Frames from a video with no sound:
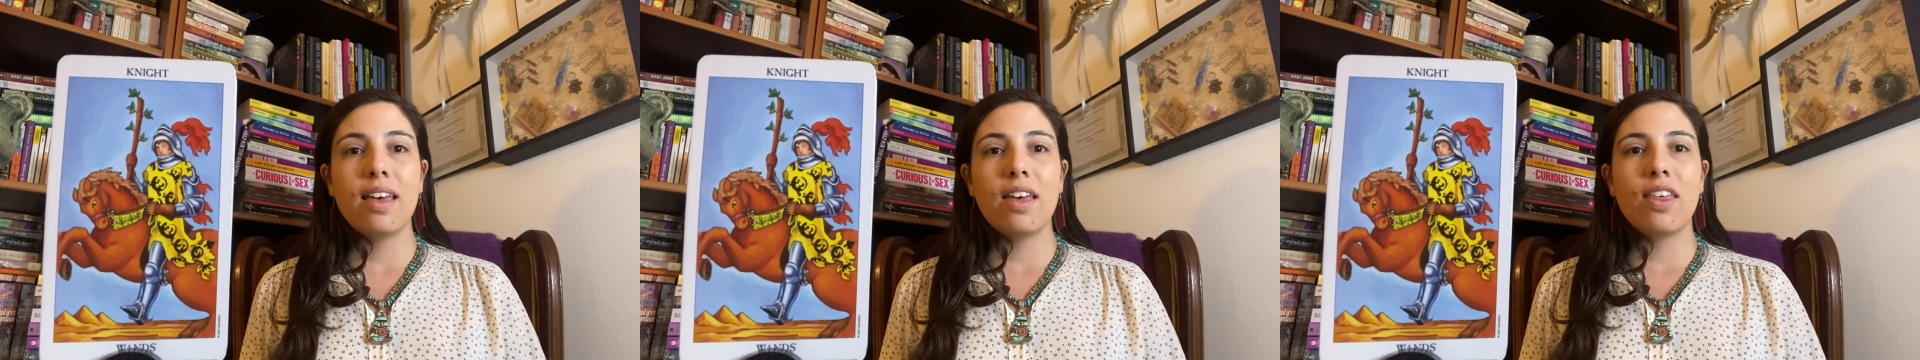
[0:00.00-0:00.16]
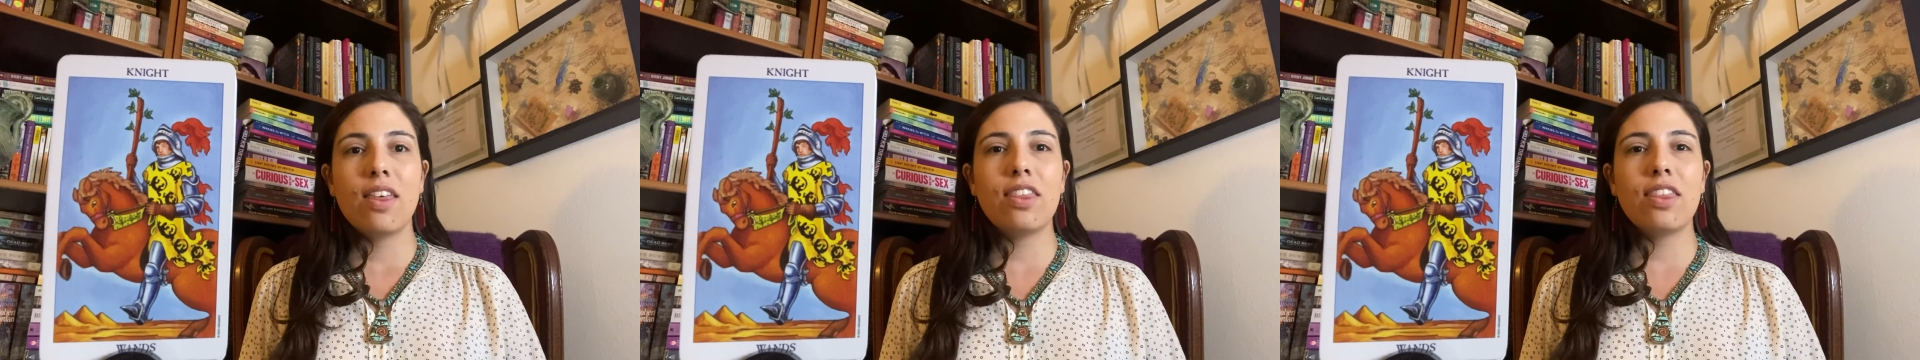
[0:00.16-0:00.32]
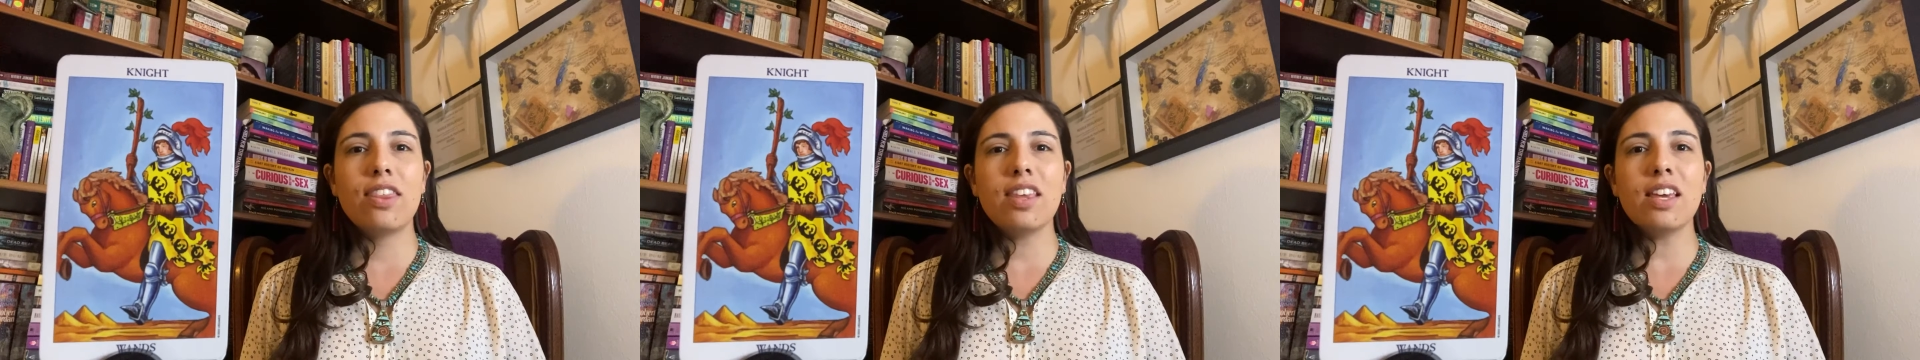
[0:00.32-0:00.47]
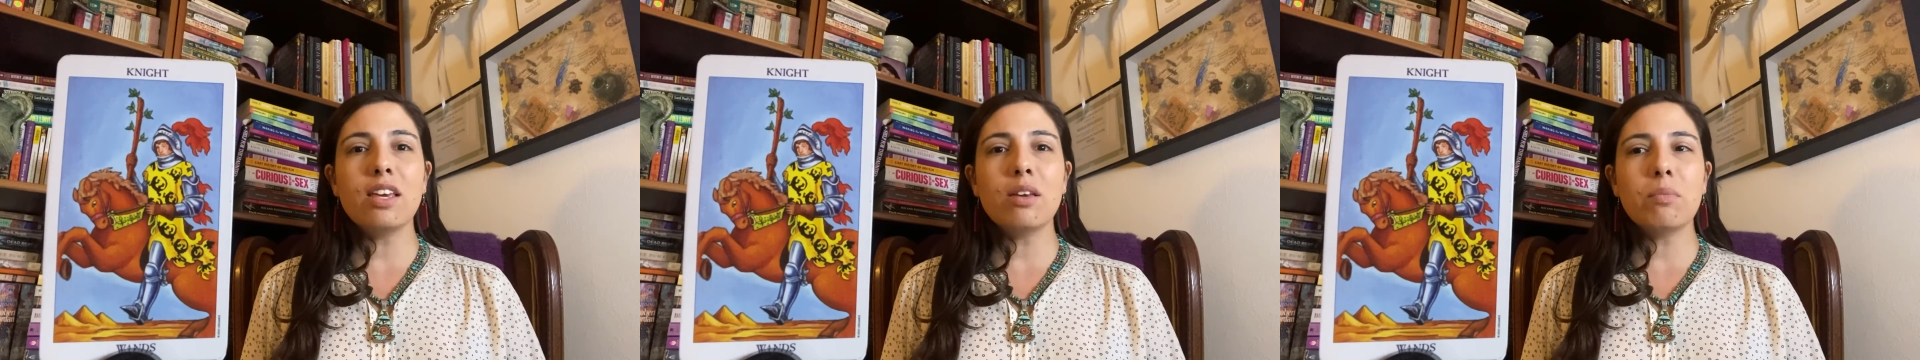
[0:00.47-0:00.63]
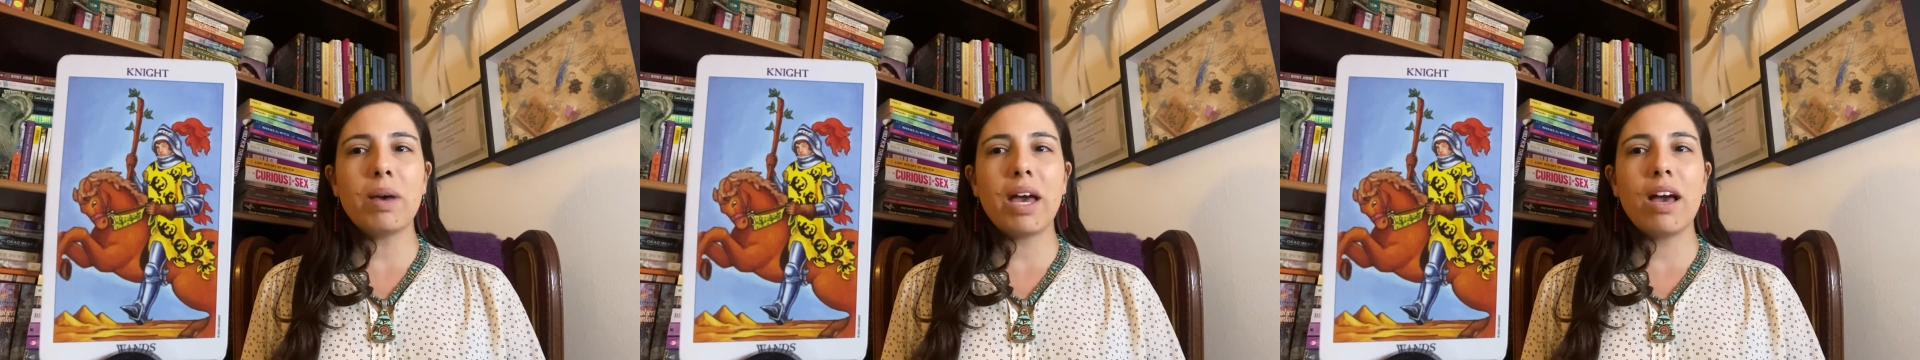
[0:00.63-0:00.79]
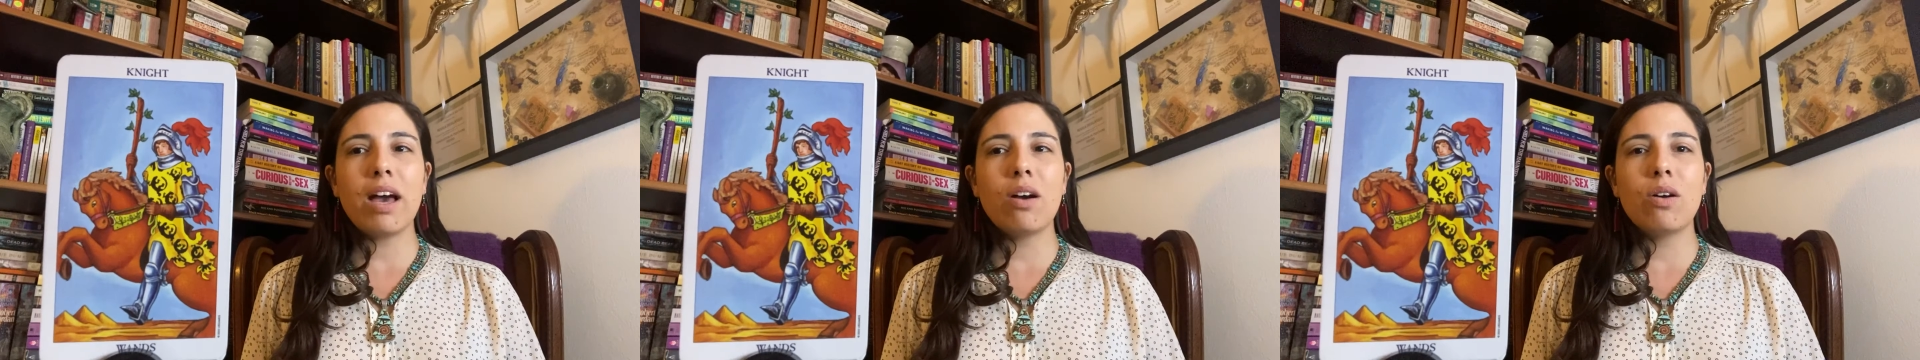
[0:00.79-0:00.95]
think
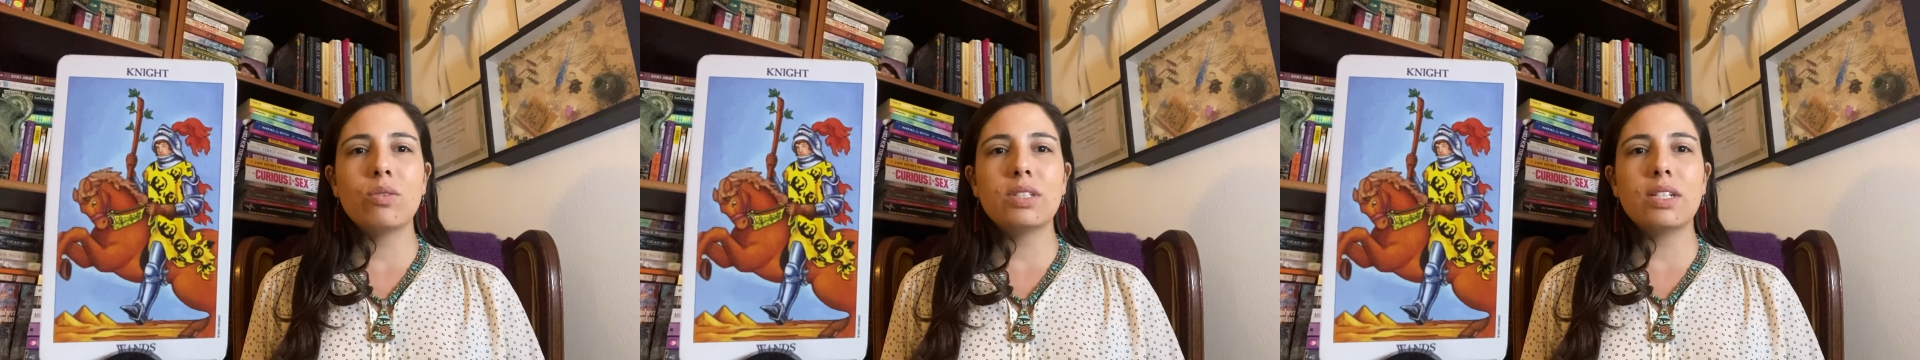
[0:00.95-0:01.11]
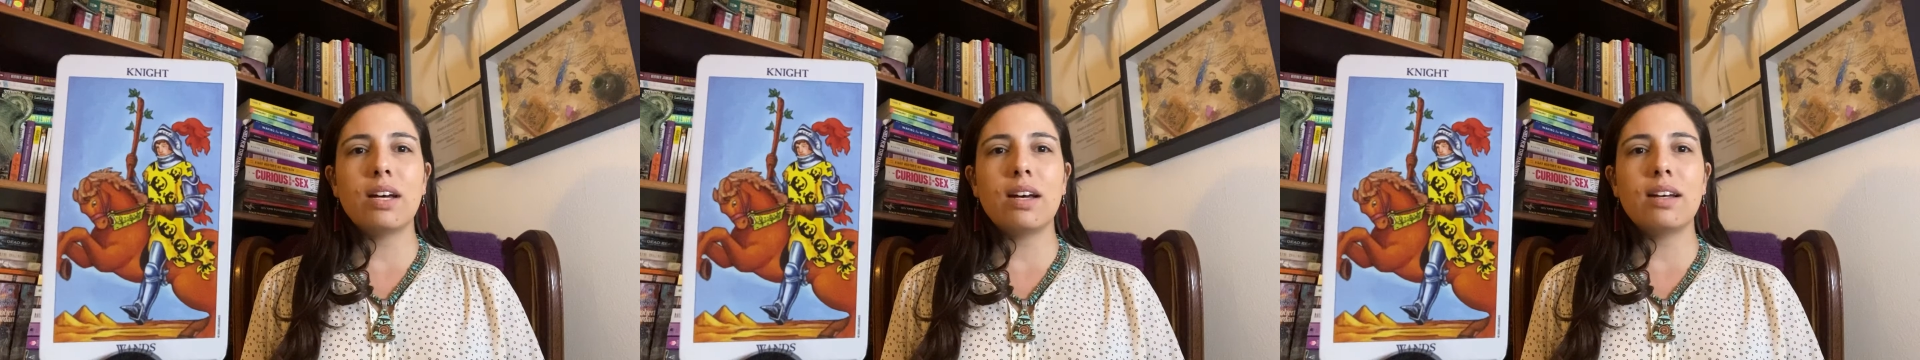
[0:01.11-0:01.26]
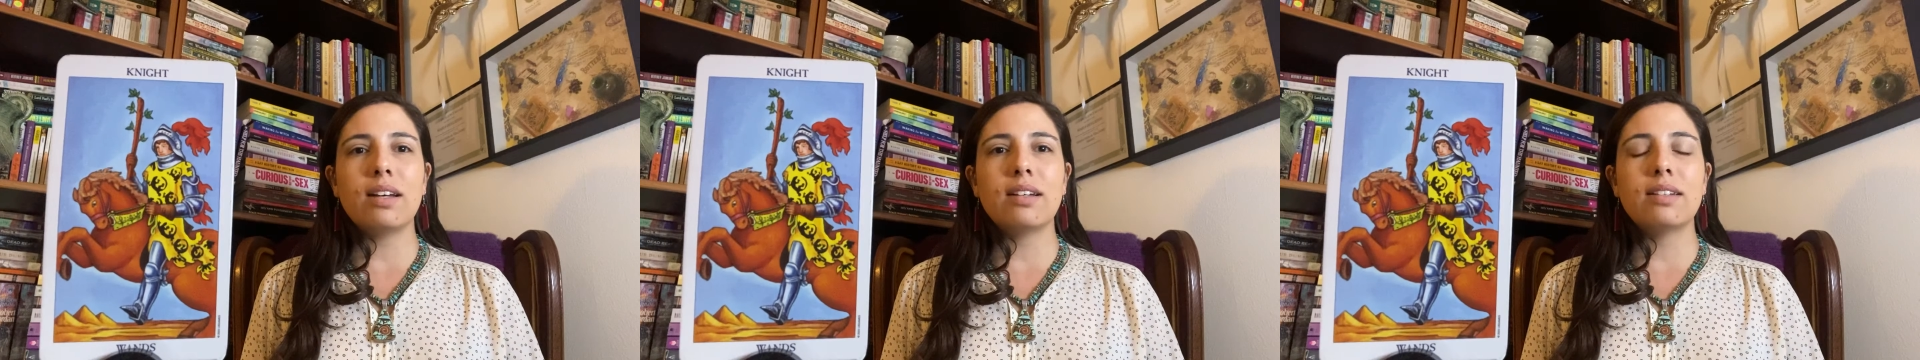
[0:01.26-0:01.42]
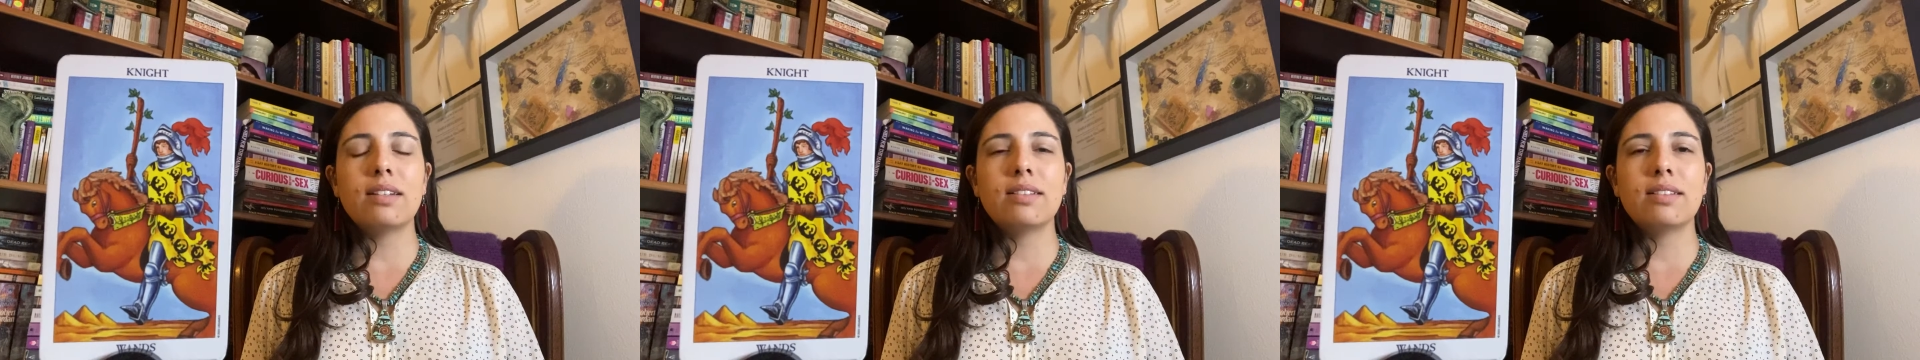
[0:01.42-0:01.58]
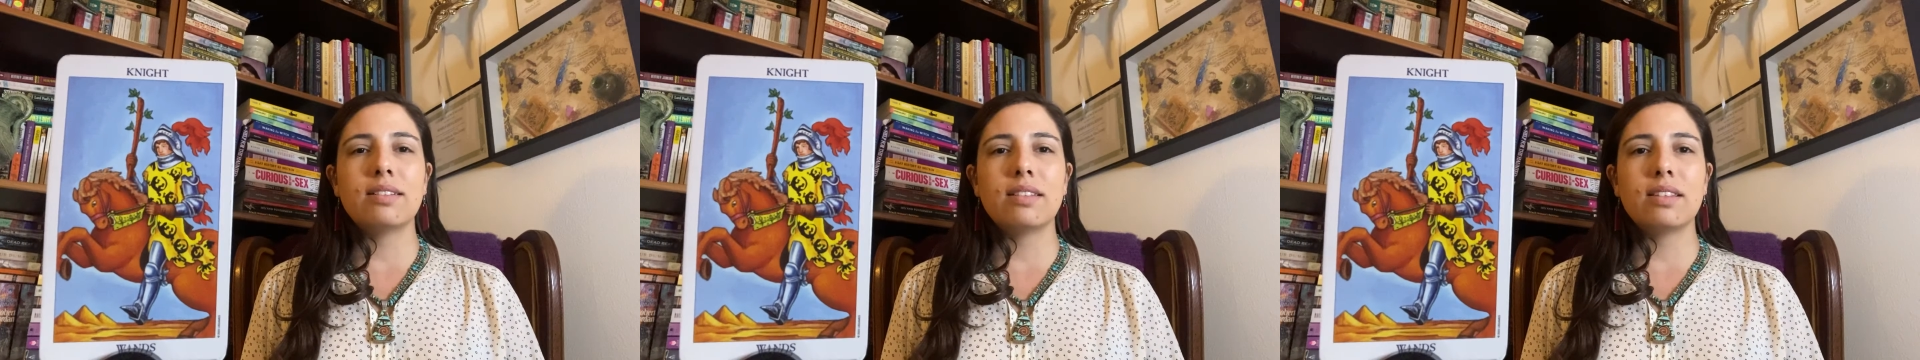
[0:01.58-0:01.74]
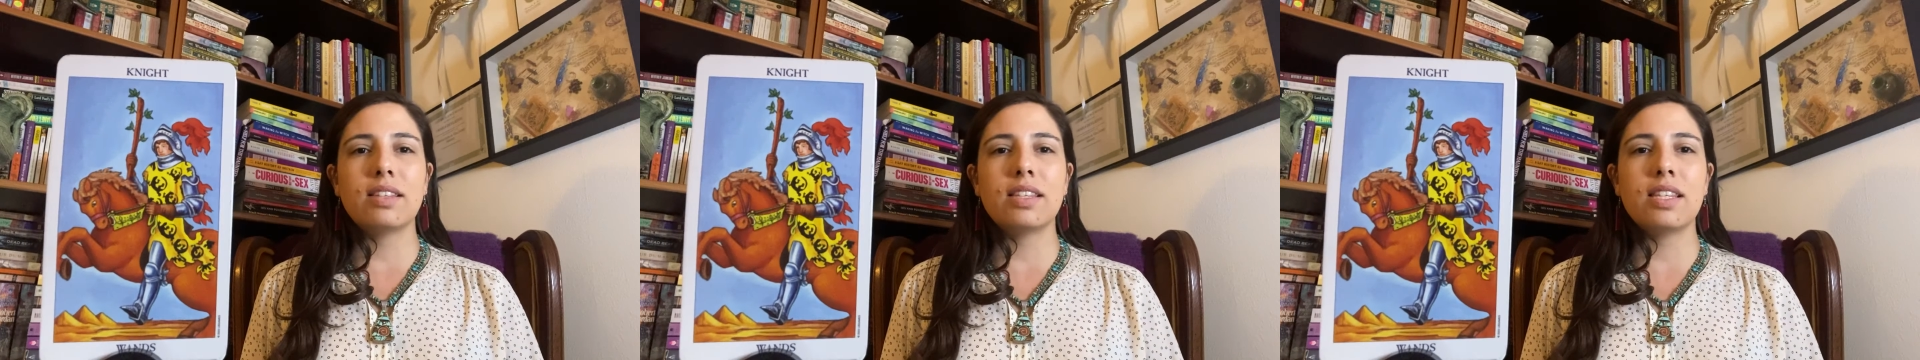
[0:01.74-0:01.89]
about
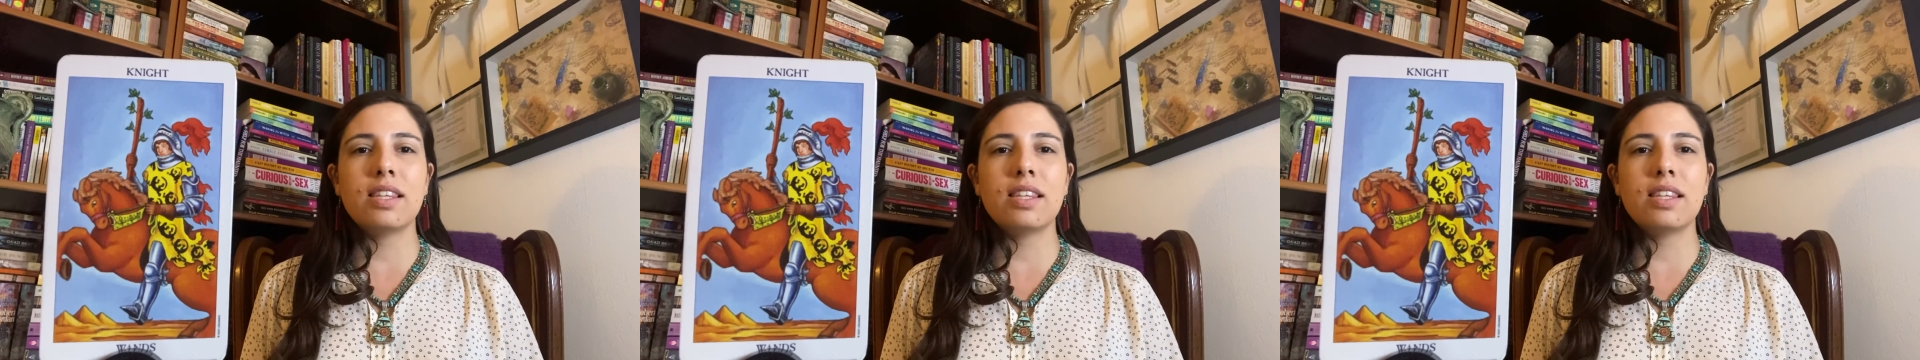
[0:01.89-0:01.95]
the